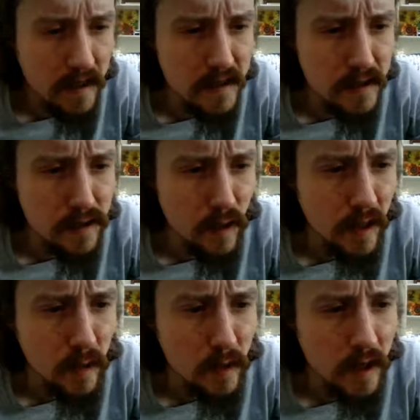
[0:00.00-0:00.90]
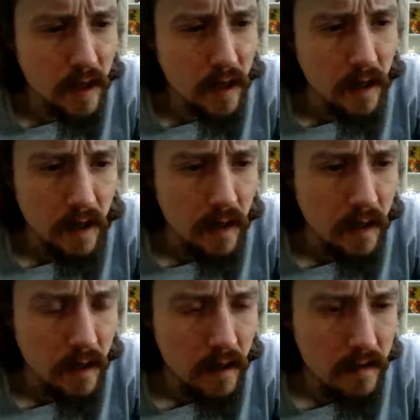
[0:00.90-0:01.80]
It's the twig ring
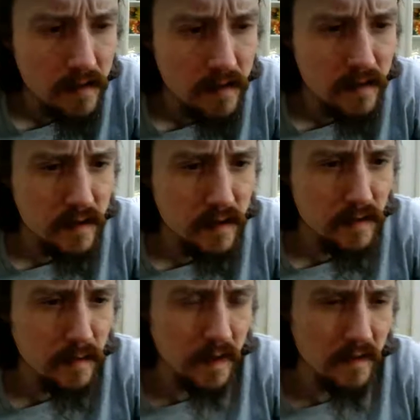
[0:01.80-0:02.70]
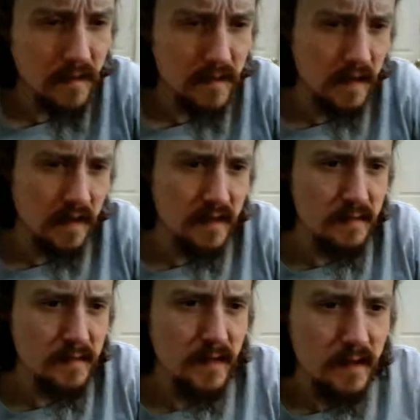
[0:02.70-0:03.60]
toothpick for
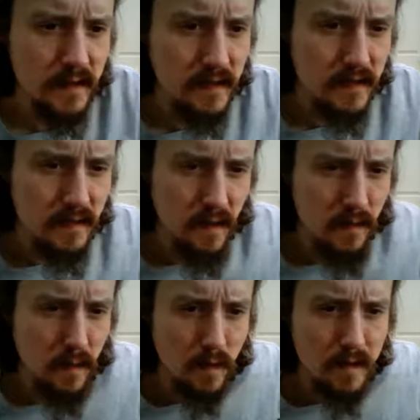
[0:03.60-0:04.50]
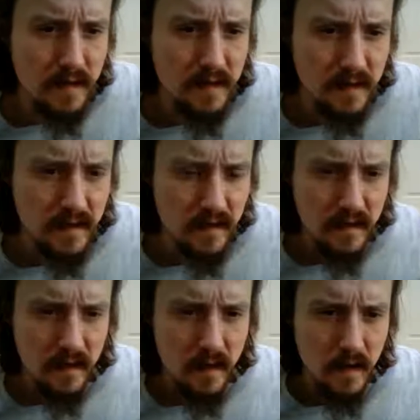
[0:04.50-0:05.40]
Satanism too. You just are born into it and you
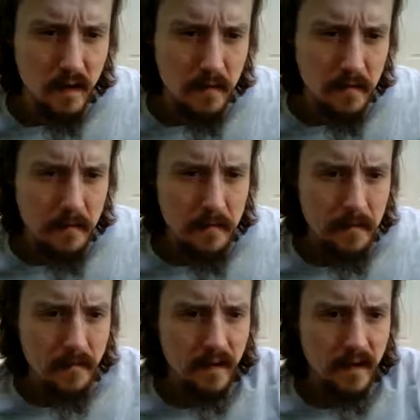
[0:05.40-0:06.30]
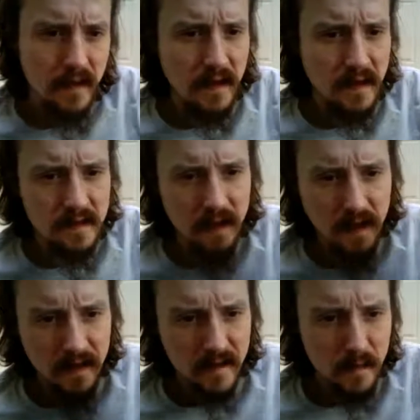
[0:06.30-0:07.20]
didn't know it. And then it's
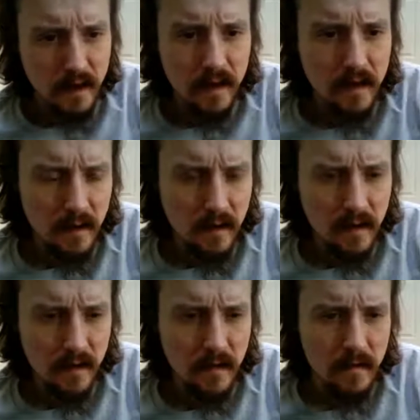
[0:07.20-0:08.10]
like everybody on earth.